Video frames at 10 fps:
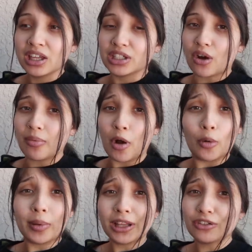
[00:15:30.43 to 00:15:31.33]
So I'm
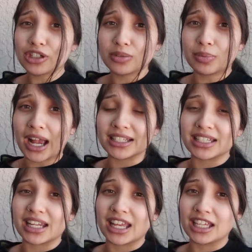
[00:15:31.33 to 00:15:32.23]
hoping they're just
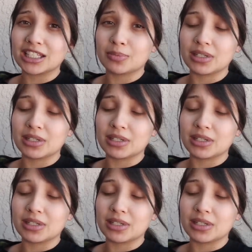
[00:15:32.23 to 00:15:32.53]
Braxton Hicks,